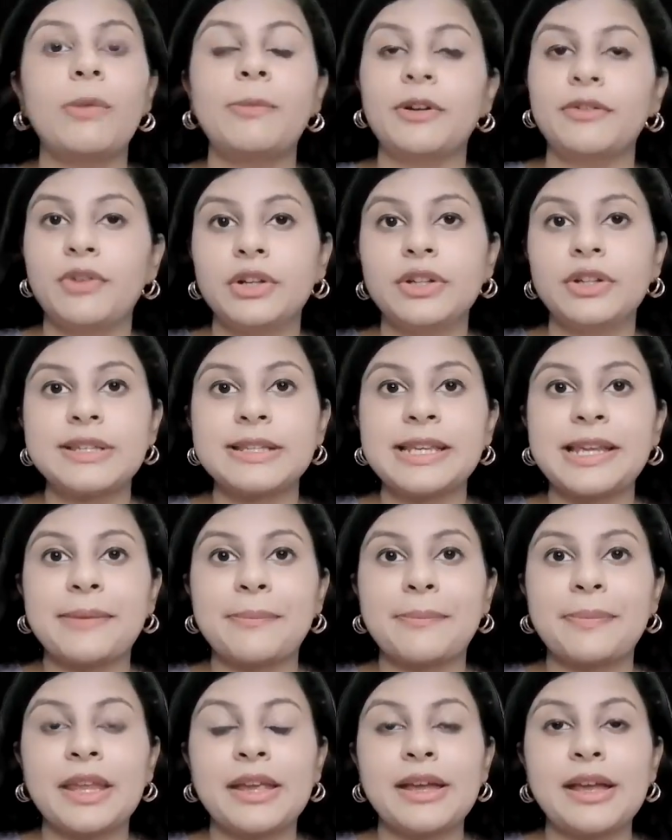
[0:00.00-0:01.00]
opt for the
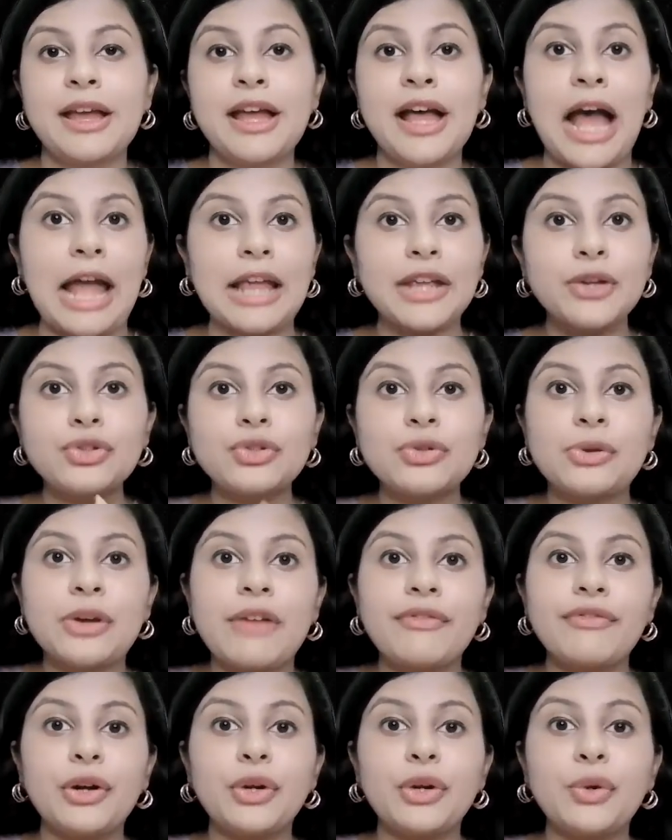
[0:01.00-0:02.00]
scheme? I used to
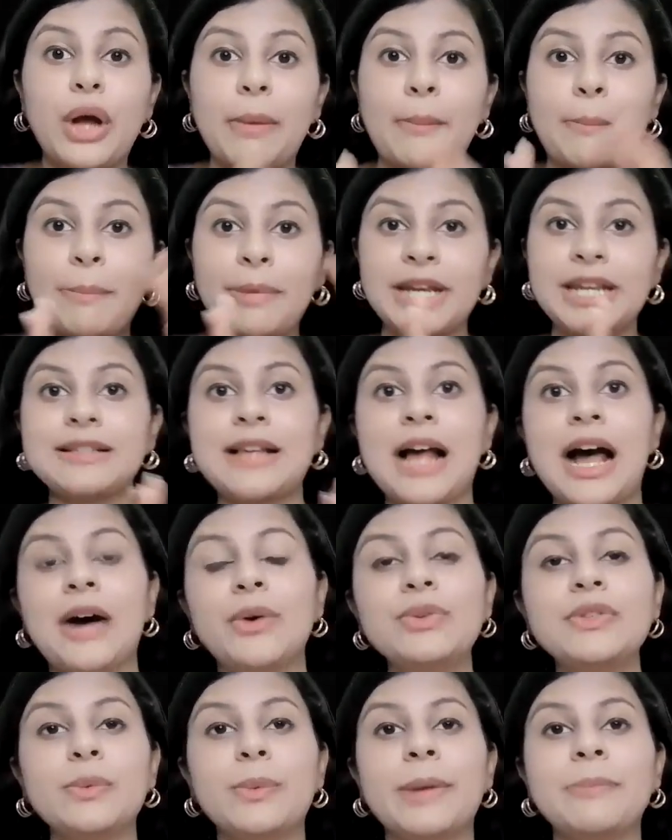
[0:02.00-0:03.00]
refer to company's
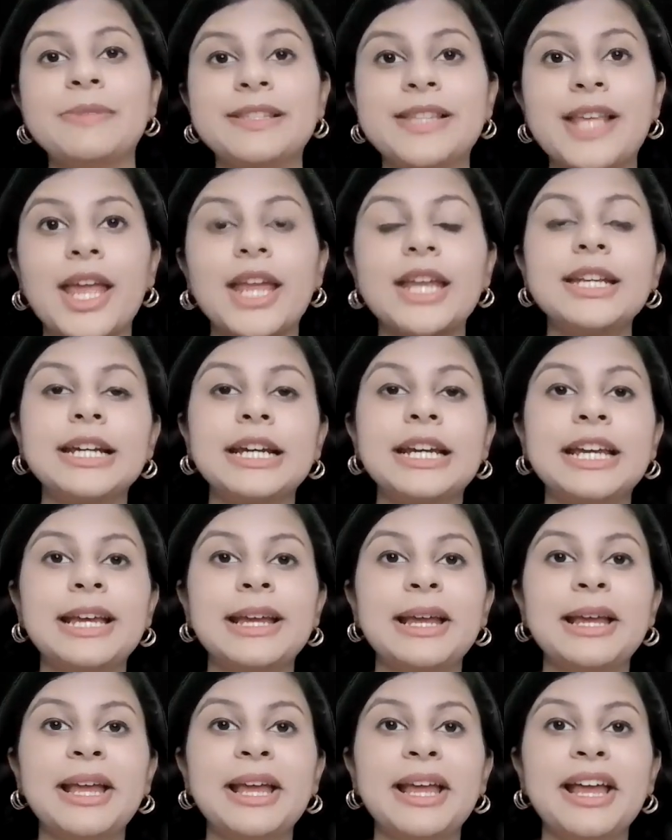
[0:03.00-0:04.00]
house website.
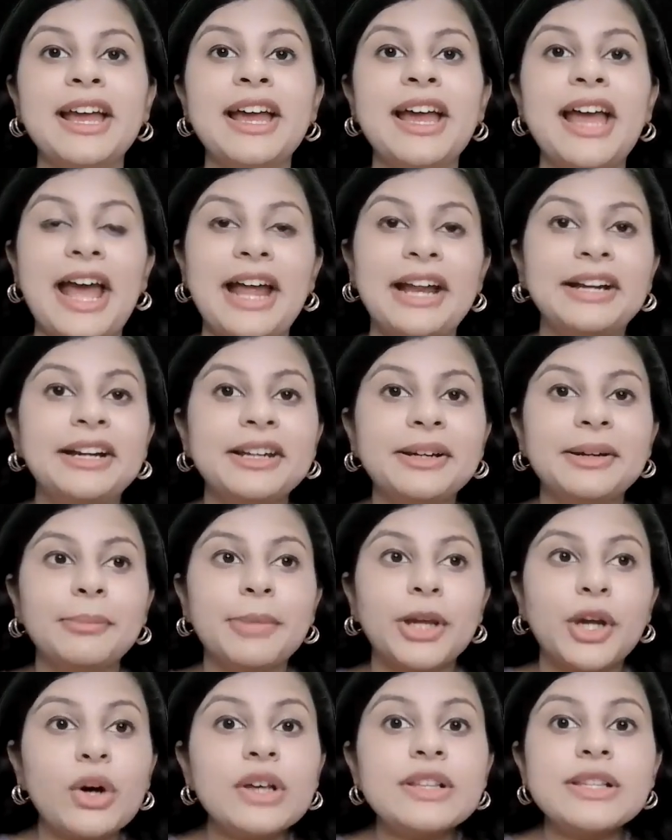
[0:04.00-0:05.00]
And
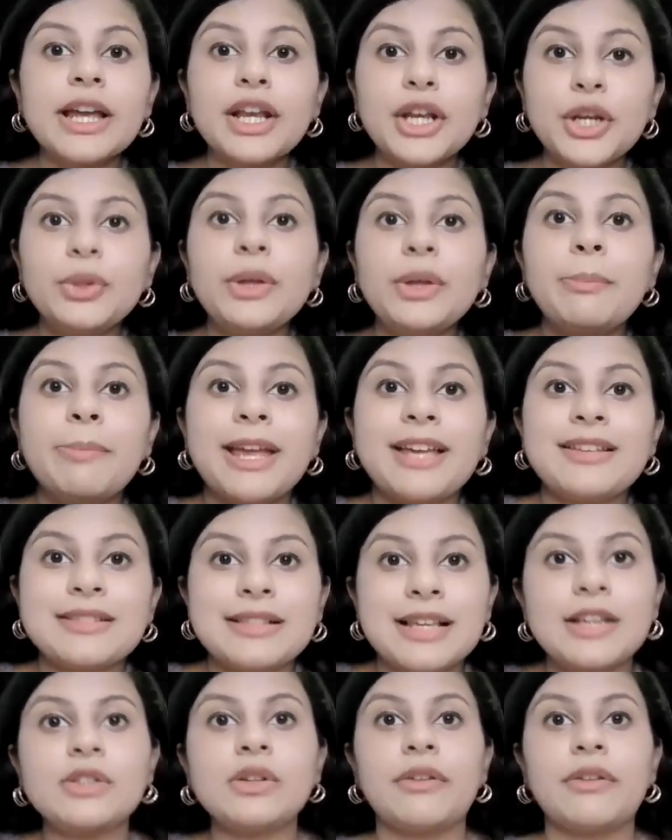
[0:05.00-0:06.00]
because I knew the
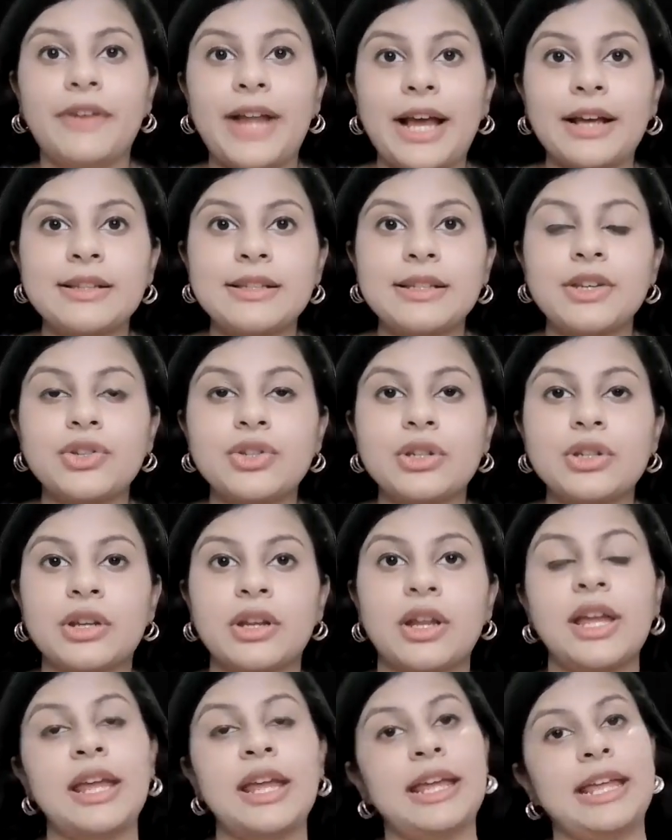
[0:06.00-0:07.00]
basics of
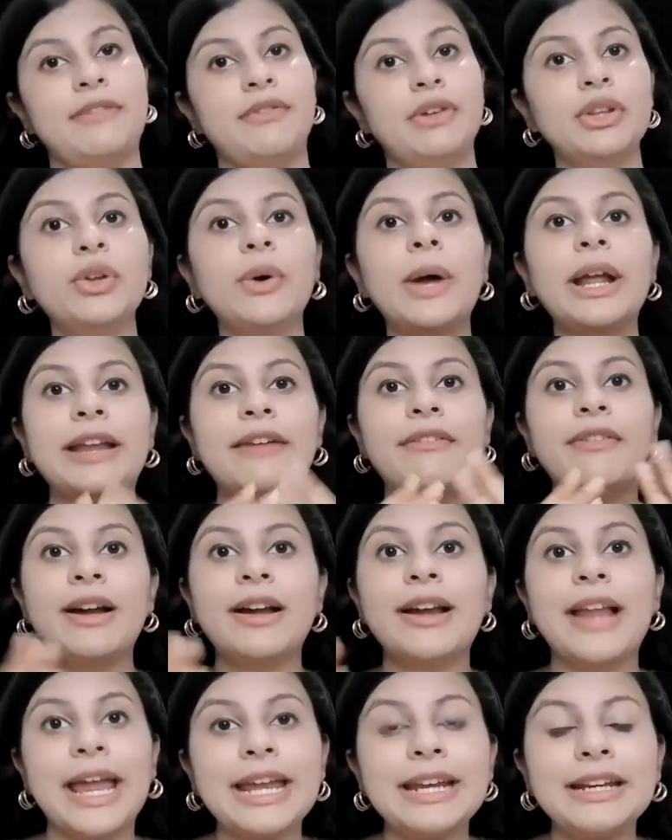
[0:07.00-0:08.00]
taxation, even though I never
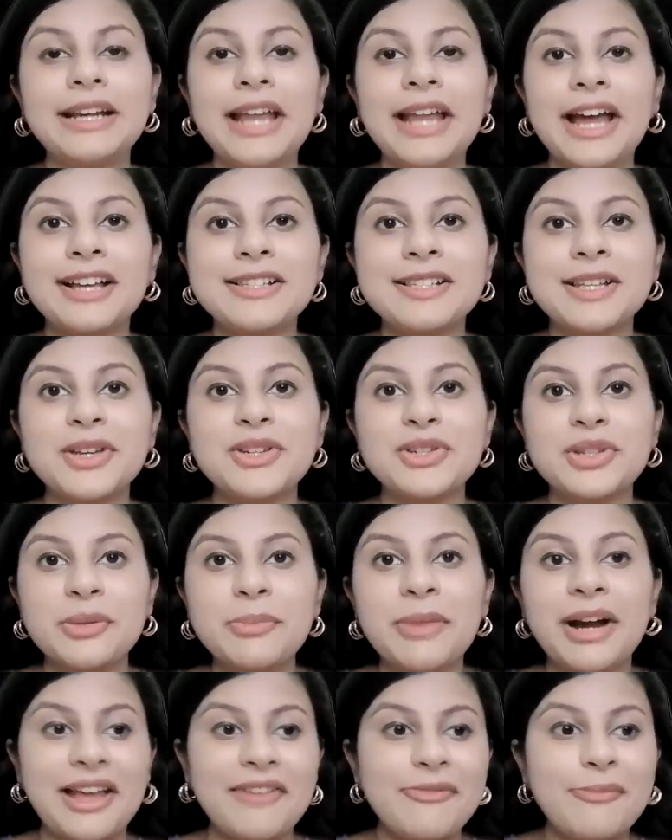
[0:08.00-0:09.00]
liked
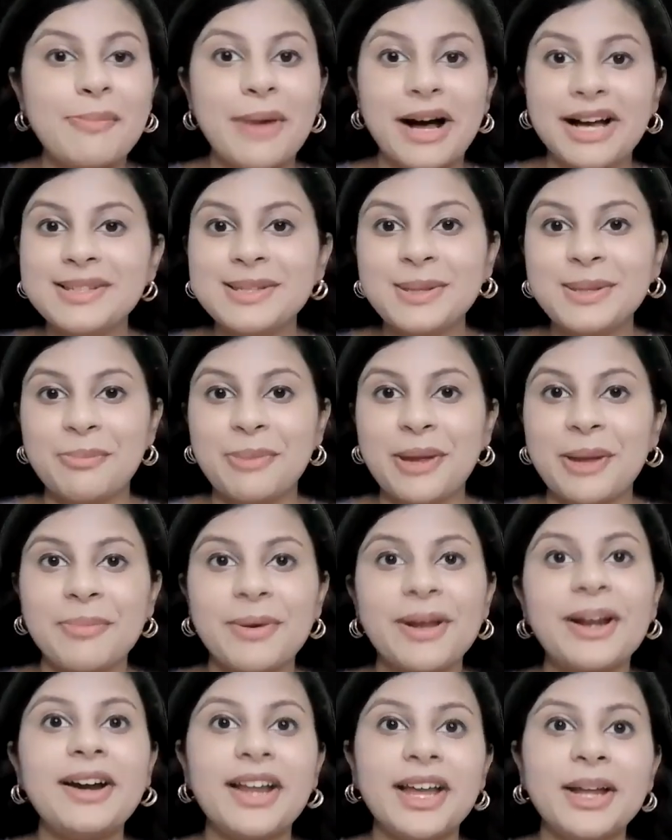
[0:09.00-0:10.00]
taxation, but I've passed the
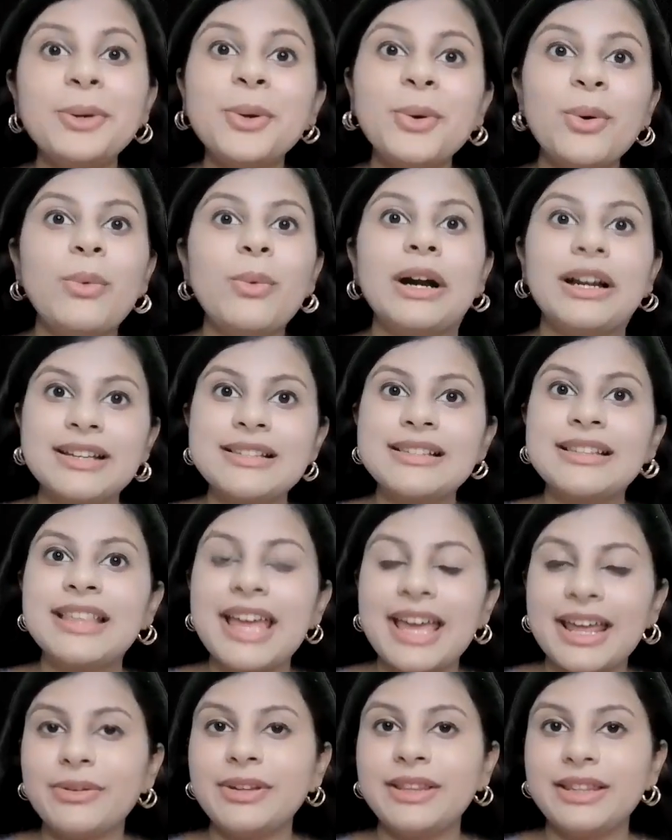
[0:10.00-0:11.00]
paper and I know what is
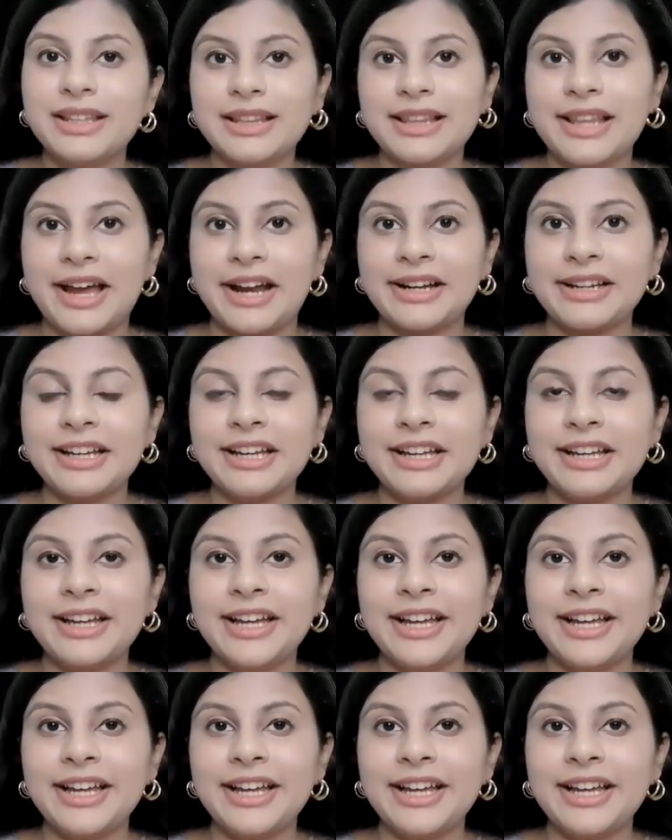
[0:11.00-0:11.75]
there within that.